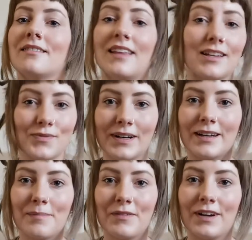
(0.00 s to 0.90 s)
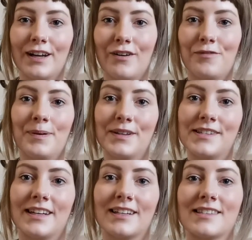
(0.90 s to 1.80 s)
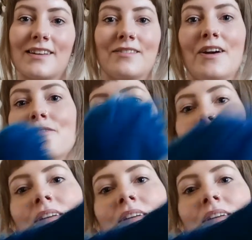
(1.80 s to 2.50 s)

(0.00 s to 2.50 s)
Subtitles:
That's really going to be really off-putting. So no going,